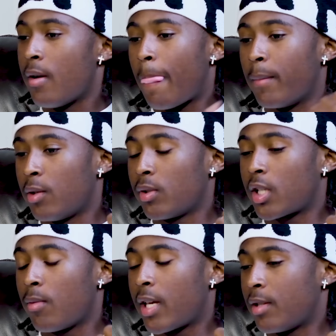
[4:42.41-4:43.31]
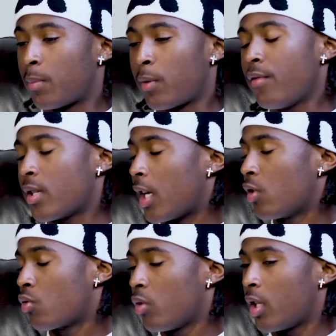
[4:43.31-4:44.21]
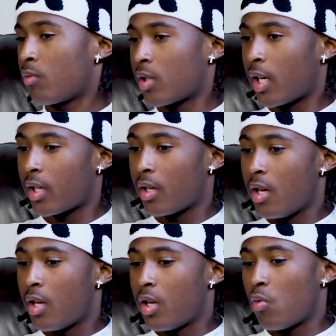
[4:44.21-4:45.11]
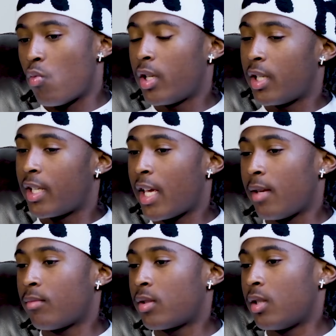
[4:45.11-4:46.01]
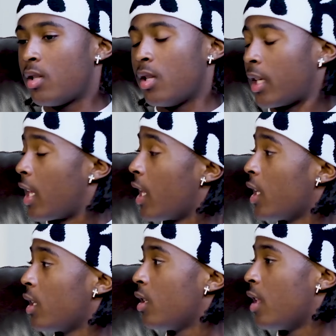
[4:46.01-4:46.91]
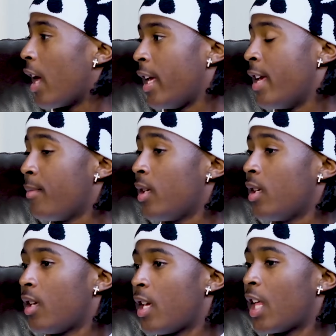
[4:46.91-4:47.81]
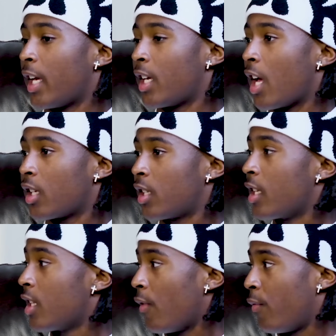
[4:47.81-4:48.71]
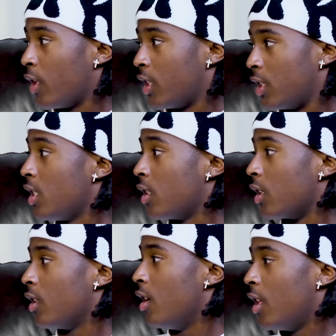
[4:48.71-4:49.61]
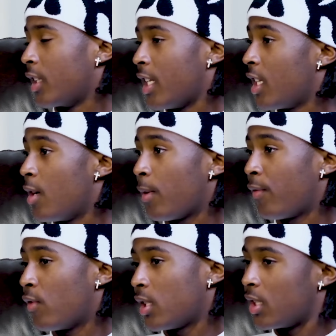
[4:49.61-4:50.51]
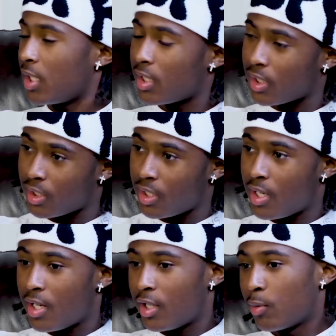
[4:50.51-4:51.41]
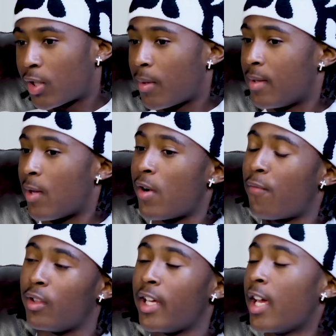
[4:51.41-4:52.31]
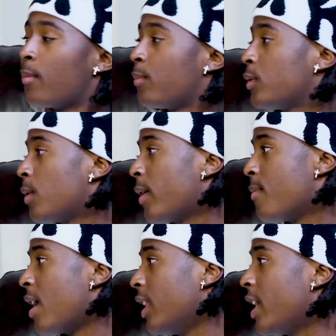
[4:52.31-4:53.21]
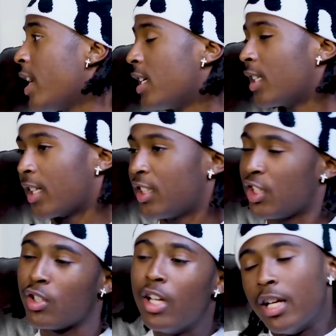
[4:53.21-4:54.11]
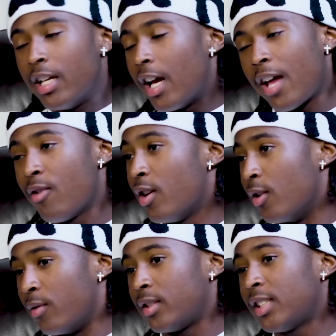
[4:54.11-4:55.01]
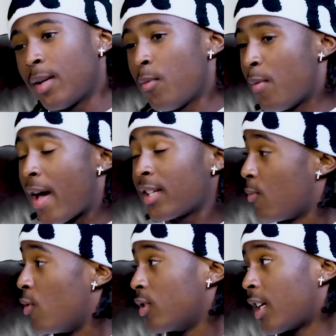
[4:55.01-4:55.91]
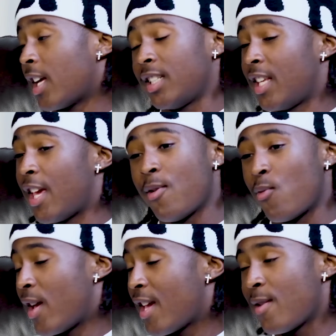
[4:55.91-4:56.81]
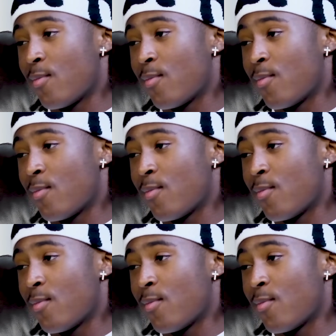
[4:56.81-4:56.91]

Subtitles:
but there was a couple games this previous high school year where like one of the games, the kid that hit me, he like got kicked out for like the season. Like, they didn't let him play for the rest of the season. There was a couple games I went up for layup, somebody hit my legs. Like it's just, I don't know. It's just something with basketball. It's like I just get hit way